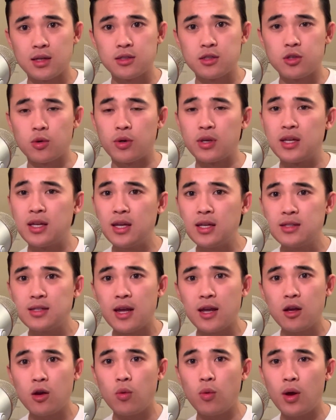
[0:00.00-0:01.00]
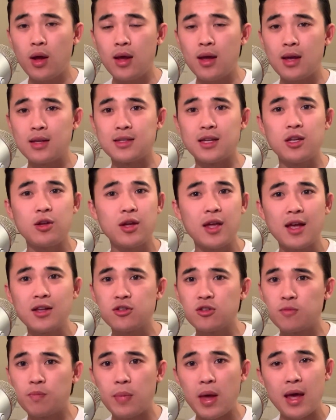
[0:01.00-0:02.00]
So a key takeaway is that you can't
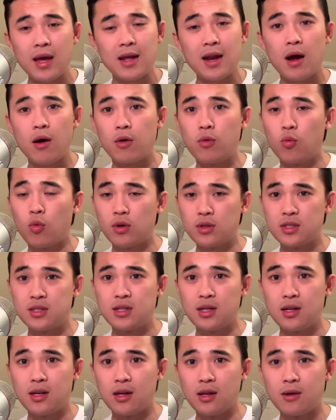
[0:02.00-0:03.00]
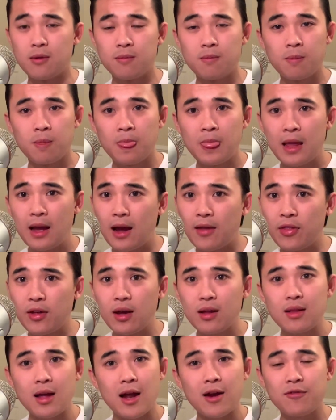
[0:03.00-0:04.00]
just bang it out in one sitting. I think a
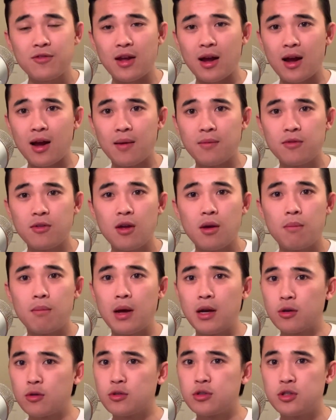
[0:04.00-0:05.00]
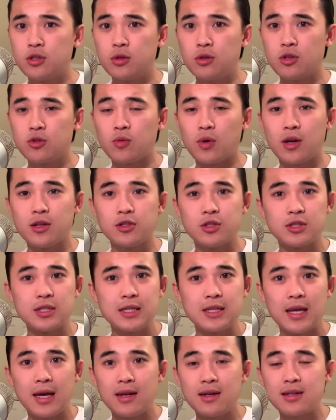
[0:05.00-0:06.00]
lot of times medical students want to just
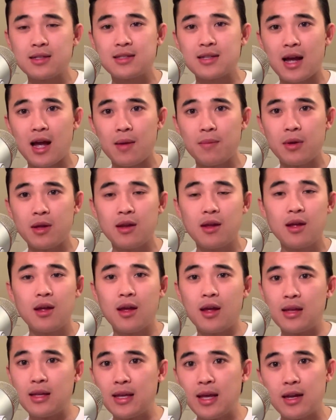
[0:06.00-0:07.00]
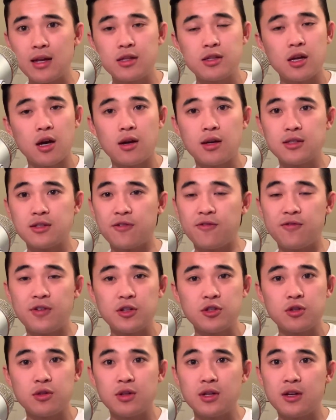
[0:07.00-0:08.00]
get an assignment and get it done as
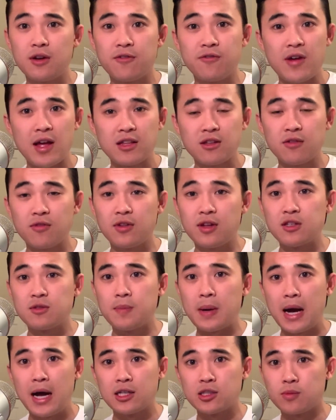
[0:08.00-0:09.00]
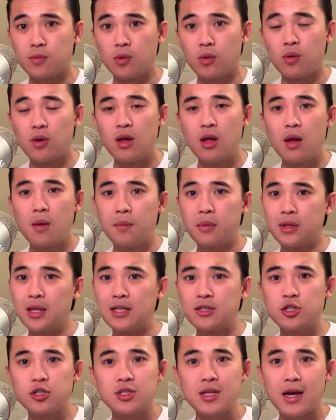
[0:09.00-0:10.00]
efficiently and effectively as possible, but
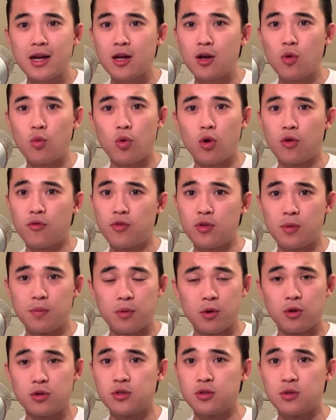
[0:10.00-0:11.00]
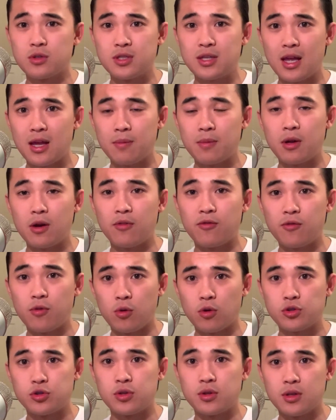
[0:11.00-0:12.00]
that's just not going to work for the personal statement,
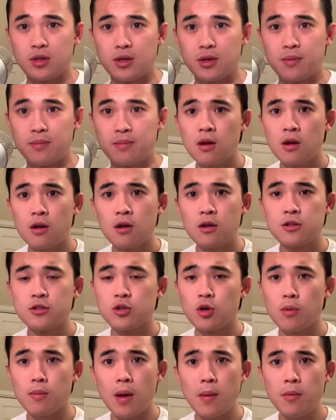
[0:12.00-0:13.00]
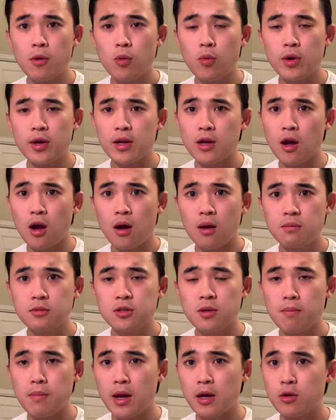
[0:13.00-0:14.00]
unfortunately. So remember, when it comes to
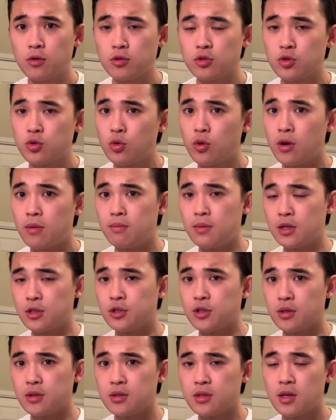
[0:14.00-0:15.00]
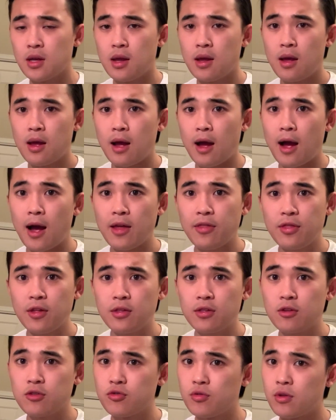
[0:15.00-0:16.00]
medical school admissions, I think
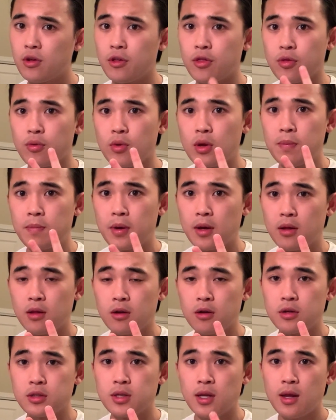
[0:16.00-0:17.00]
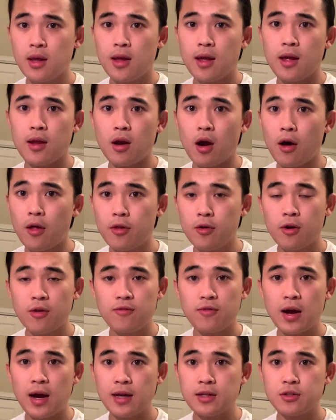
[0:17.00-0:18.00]
there's really three pillars and other
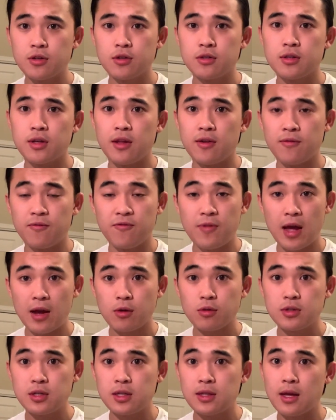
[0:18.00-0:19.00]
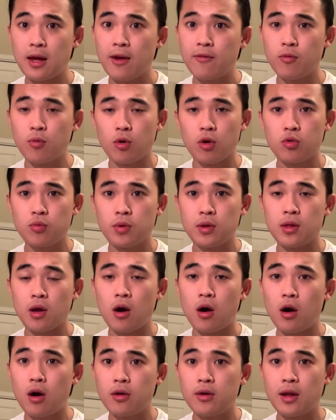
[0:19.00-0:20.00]
advisors and faculty that I've worked with
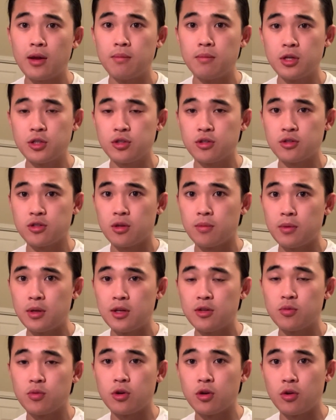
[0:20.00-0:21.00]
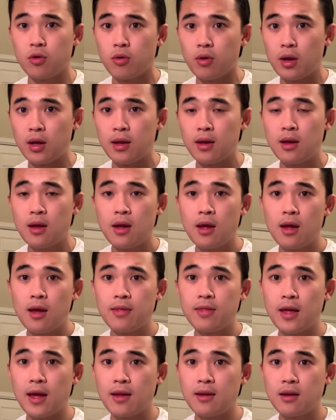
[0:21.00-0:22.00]
on admissions committees would agree
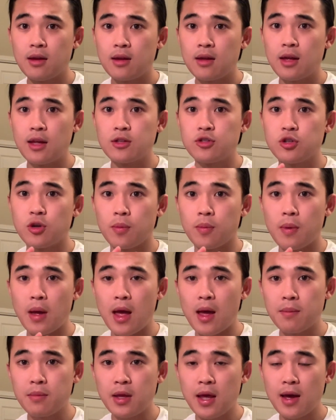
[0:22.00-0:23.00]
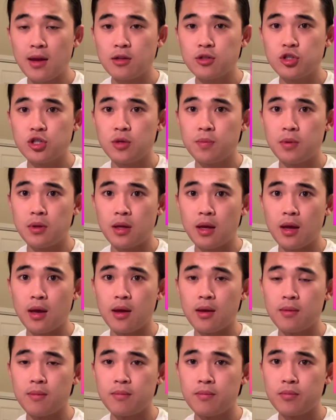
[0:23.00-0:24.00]
that it's your MCAT and
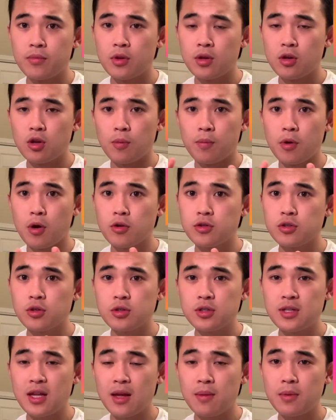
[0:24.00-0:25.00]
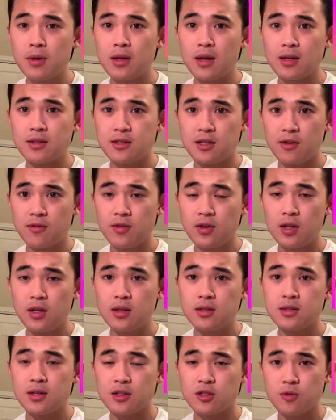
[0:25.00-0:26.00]
GPA, your personal statement, activities
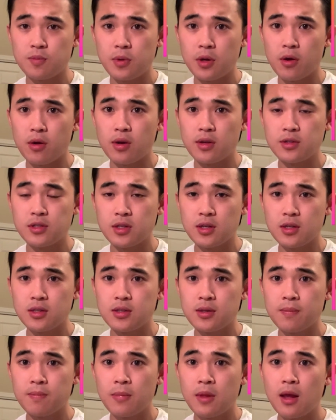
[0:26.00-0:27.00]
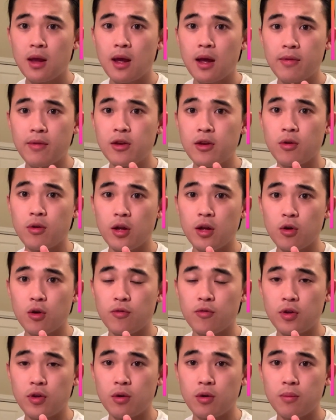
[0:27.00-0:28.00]
and experiences, and then your
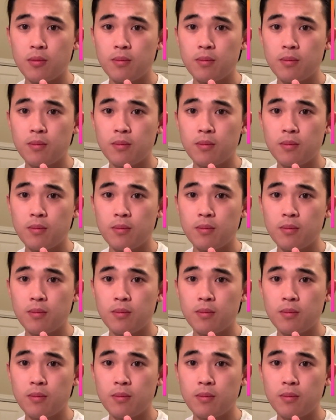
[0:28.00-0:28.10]
interview.